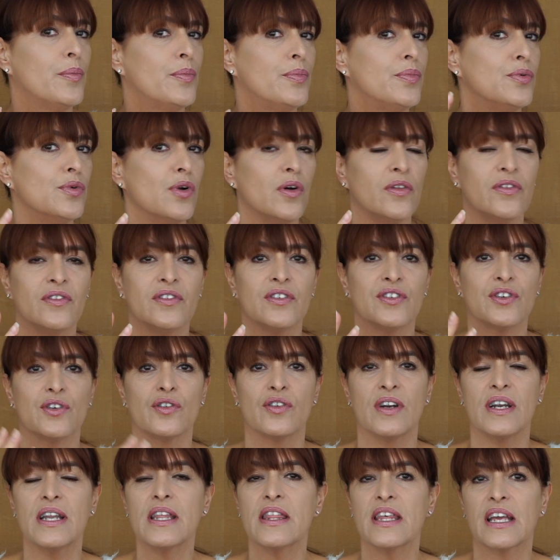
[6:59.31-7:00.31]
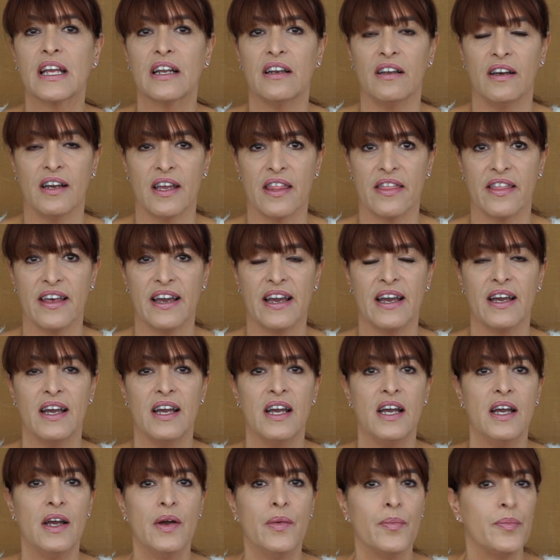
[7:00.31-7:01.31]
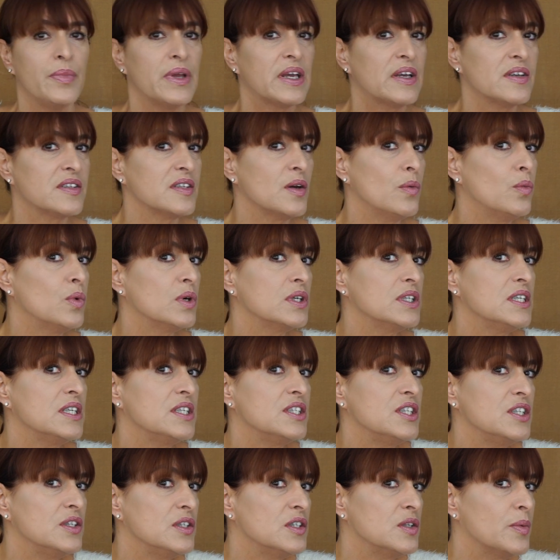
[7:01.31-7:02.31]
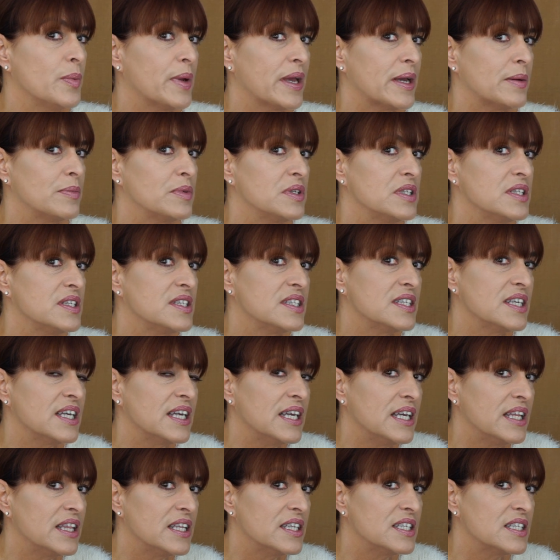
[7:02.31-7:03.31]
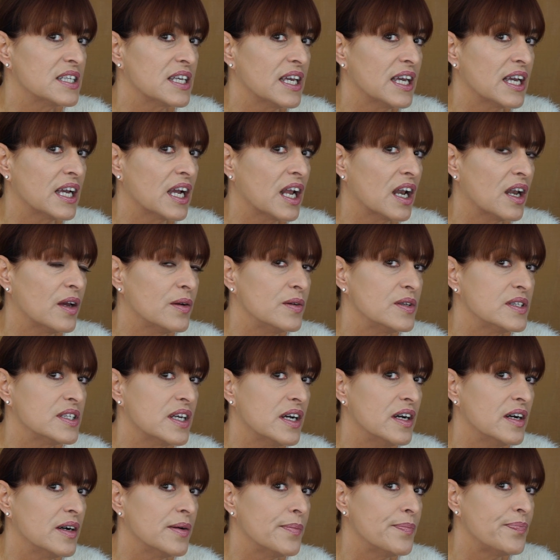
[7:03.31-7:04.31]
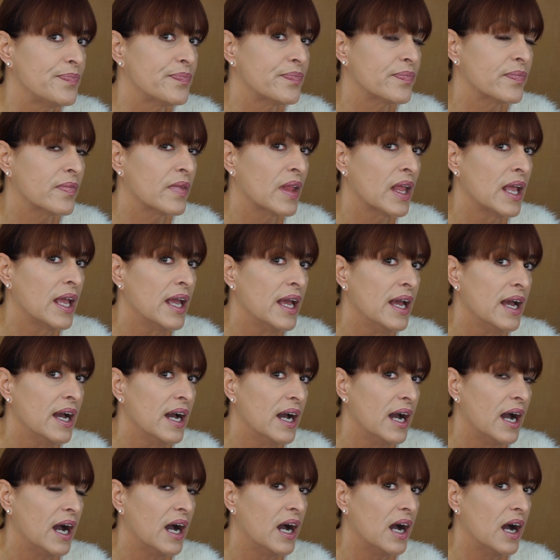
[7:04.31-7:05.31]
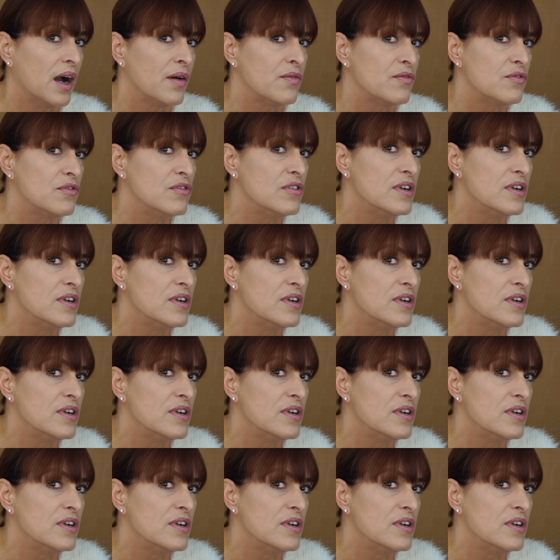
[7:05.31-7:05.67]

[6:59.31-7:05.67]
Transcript: bronze or anything like that because I wanted you to be able to see the skin close up. I'm